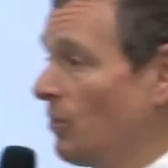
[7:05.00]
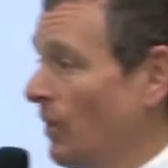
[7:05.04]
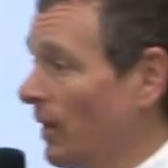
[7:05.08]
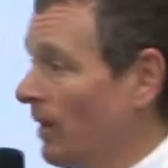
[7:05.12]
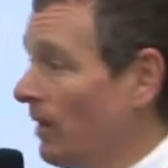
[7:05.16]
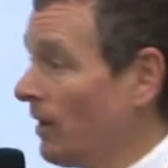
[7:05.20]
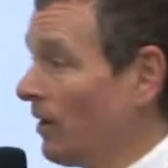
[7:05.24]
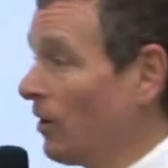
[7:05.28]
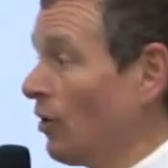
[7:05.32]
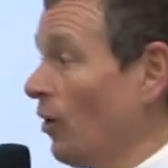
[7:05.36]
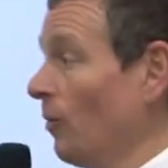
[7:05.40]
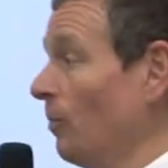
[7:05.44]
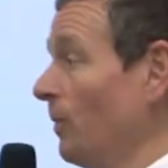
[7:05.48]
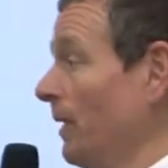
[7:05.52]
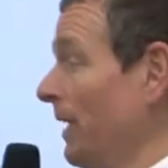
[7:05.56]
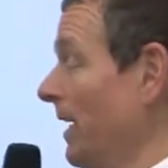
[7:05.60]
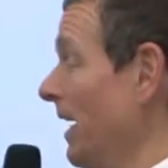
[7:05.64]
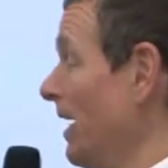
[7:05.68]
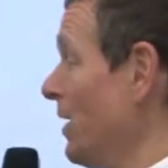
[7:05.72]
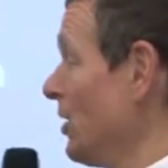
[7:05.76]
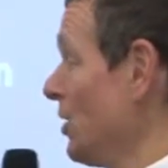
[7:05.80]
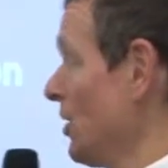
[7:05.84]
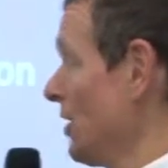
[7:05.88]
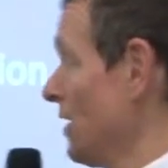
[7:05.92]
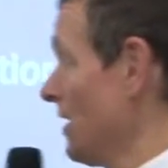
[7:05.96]
one of the
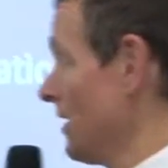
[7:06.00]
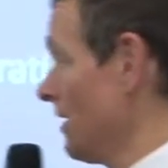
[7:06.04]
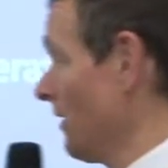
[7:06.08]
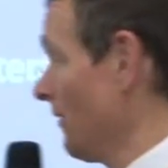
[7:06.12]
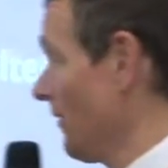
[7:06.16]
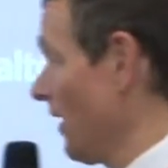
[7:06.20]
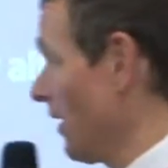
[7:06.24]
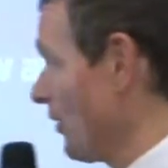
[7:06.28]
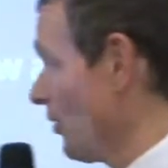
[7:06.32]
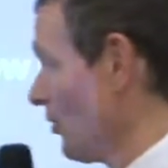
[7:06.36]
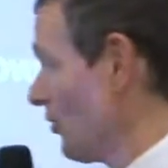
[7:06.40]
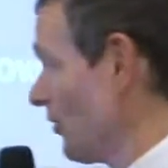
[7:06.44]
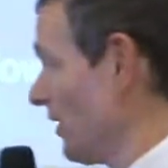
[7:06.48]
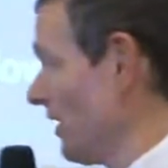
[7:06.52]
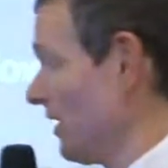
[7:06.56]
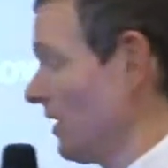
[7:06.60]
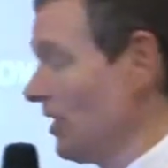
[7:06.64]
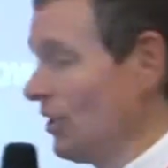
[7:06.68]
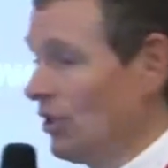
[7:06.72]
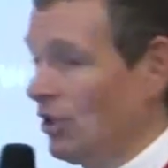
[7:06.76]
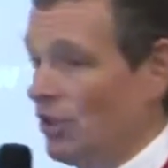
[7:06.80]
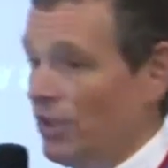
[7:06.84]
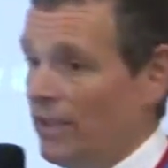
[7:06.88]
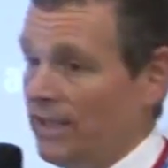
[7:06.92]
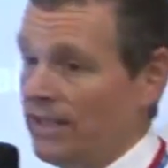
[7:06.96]
complications of
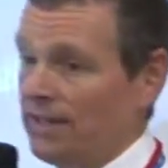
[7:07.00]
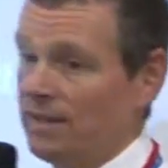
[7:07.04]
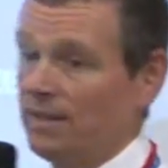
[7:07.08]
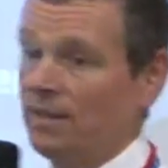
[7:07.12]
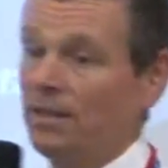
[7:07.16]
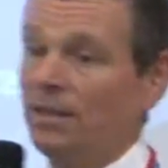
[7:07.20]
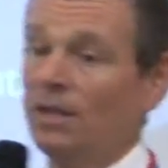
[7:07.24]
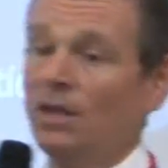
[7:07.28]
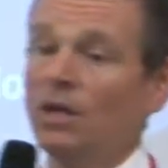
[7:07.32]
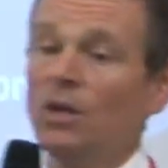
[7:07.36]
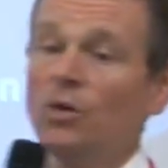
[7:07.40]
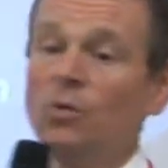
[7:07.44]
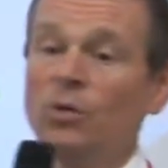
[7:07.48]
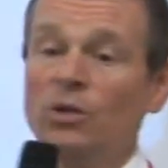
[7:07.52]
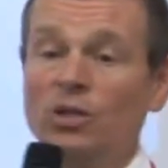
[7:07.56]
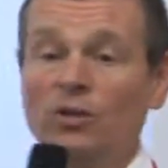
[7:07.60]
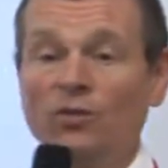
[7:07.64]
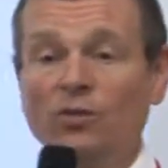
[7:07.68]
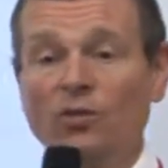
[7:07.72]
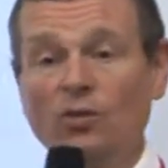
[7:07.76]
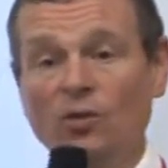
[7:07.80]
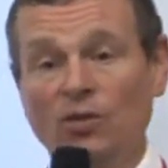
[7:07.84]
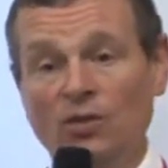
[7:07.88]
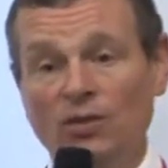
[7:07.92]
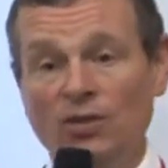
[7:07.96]
untreated GIST, which of
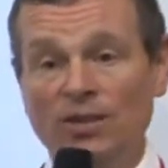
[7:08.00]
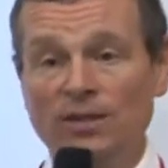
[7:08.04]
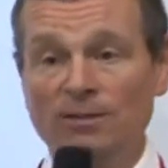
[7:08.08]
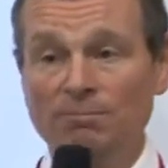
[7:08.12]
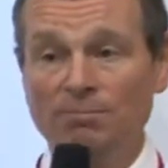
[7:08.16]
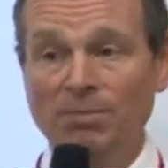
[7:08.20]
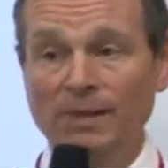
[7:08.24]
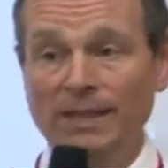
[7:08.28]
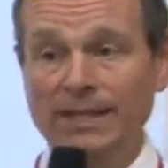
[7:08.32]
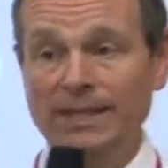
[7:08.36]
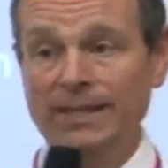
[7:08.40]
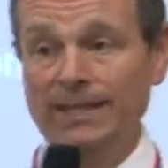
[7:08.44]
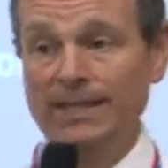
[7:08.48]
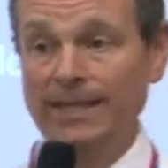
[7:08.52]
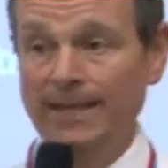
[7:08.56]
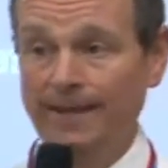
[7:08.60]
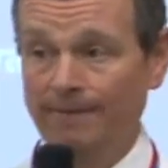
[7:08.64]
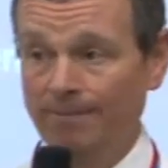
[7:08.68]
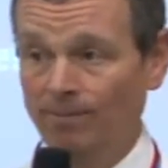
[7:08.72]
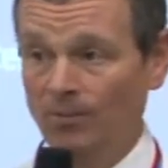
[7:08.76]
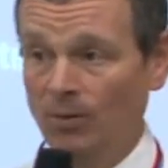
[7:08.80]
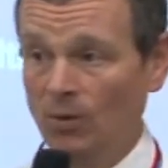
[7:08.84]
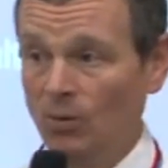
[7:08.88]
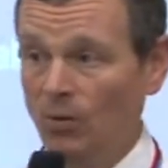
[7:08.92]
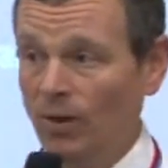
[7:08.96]
course is bleeding,
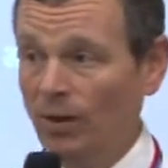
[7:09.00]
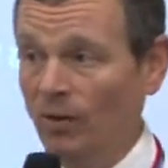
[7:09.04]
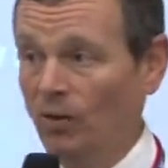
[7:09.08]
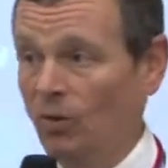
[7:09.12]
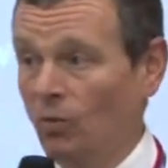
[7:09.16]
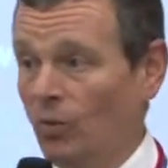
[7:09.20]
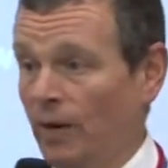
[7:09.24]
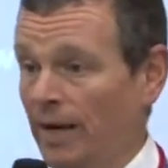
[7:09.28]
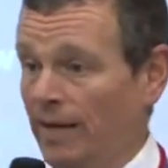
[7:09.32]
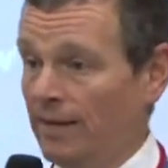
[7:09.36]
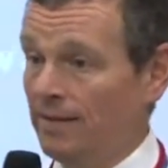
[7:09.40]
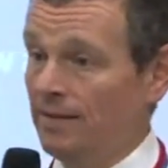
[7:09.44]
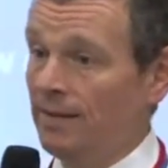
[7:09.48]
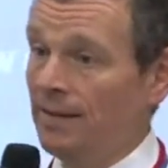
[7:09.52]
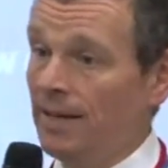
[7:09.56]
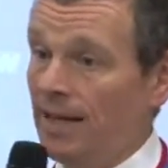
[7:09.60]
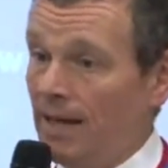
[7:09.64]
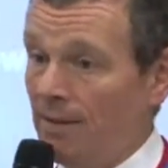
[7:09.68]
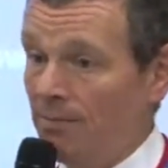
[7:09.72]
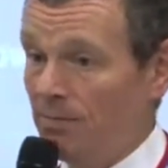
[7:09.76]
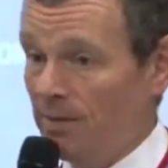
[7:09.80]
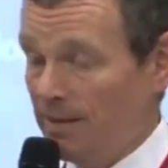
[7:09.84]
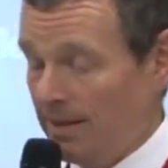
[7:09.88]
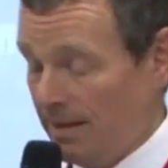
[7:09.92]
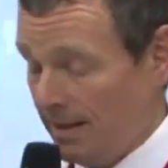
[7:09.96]
one of the ways that they
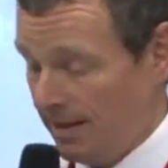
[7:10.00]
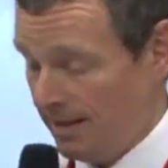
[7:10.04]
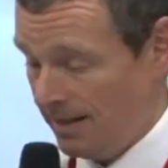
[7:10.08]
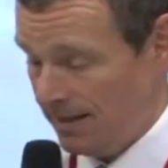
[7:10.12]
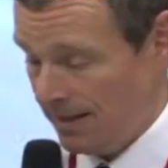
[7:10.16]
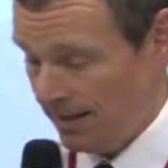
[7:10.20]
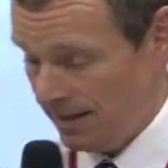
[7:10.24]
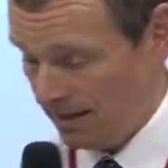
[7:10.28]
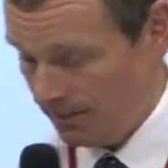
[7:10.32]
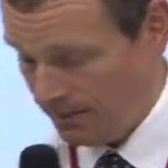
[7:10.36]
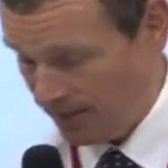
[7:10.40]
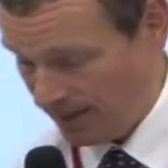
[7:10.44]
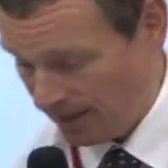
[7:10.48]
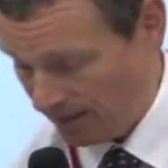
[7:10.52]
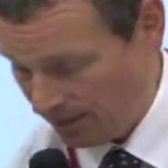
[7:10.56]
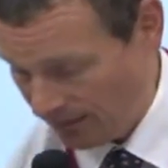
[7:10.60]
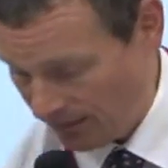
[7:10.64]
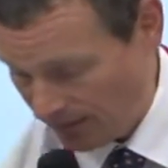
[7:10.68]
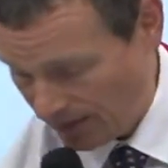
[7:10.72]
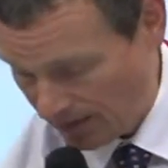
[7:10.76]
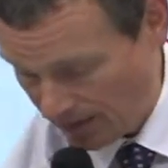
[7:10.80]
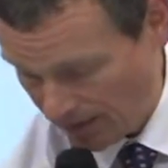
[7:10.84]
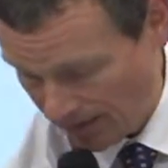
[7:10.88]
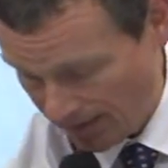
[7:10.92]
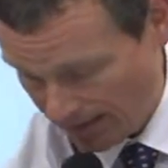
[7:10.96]
present in the middle
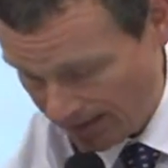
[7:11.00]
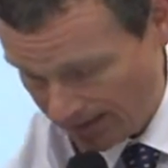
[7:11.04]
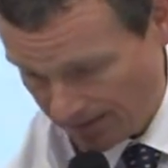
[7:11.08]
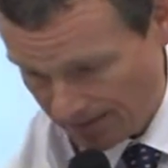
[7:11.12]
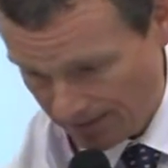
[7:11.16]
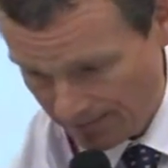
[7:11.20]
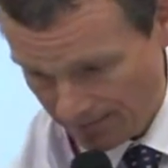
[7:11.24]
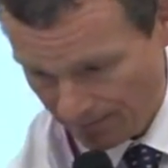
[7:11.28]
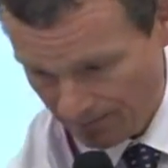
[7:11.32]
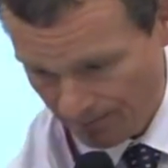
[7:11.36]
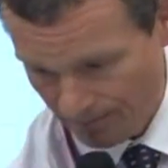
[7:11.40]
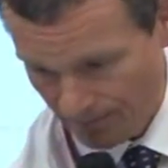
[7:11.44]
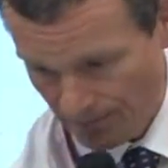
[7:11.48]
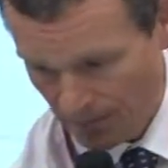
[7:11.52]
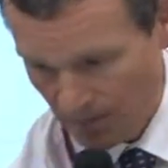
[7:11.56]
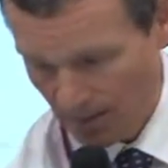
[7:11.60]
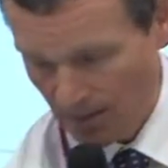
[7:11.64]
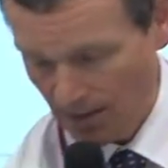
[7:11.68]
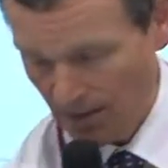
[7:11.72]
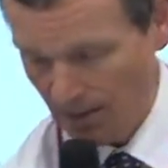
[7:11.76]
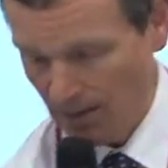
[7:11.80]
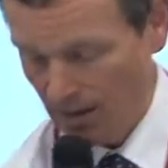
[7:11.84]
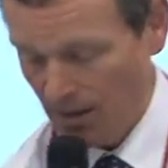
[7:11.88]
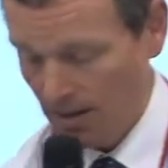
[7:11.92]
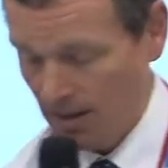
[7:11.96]
of the night.
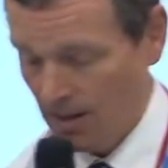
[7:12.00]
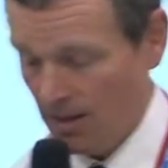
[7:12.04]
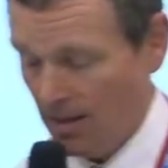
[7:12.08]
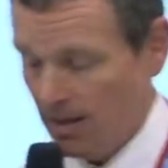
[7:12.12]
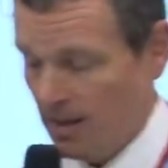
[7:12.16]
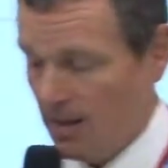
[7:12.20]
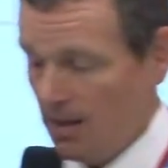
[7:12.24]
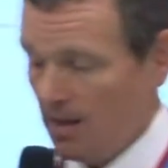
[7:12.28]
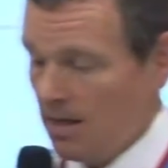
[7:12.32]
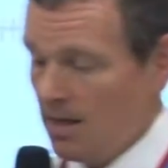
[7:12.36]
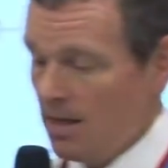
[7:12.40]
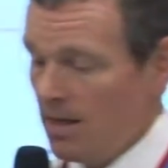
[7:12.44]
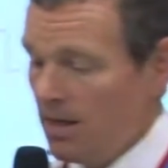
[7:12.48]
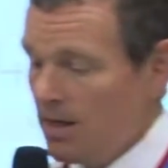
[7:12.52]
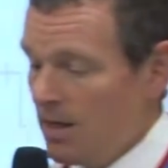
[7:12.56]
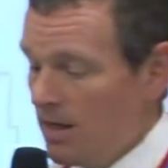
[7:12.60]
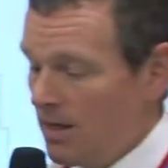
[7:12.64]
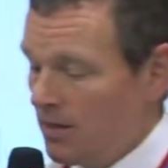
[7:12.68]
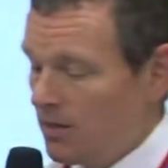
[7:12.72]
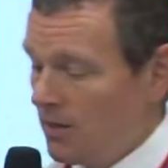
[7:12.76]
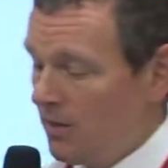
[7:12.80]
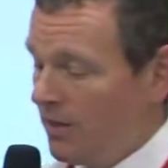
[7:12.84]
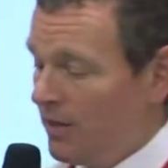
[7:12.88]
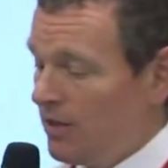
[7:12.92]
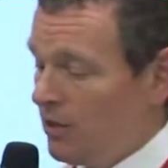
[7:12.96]

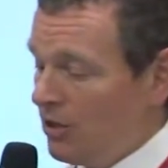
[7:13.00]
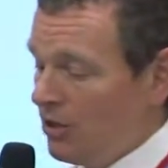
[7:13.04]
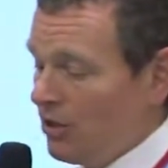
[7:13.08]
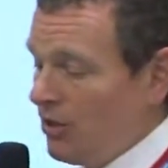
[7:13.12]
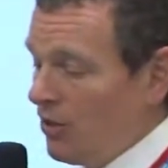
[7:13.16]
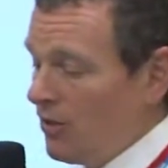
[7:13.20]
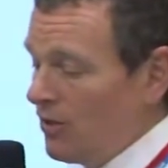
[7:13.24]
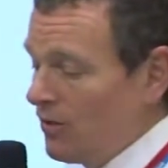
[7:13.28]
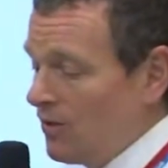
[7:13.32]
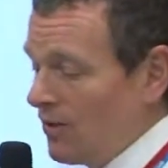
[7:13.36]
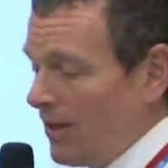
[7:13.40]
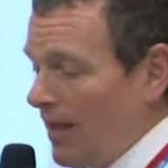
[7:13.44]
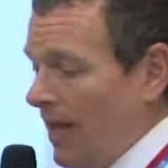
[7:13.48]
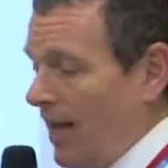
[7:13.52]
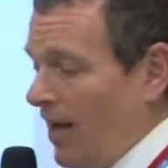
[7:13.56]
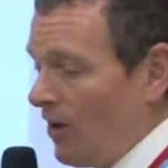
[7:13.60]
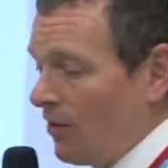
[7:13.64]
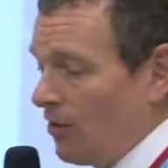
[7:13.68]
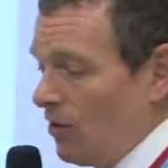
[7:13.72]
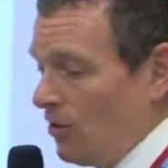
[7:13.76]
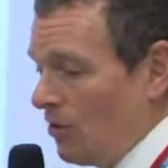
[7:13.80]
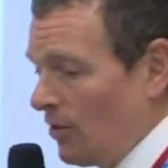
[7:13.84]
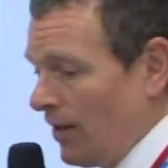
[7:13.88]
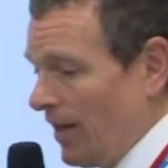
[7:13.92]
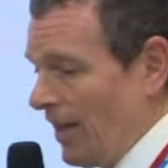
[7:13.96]
So this shows how
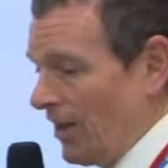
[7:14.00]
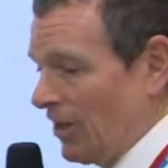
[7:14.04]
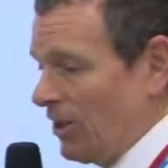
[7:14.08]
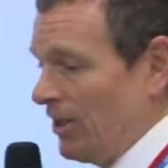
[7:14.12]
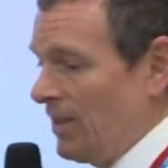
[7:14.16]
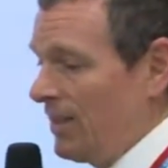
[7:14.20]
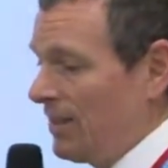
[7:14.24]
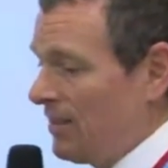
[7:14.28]
you can actually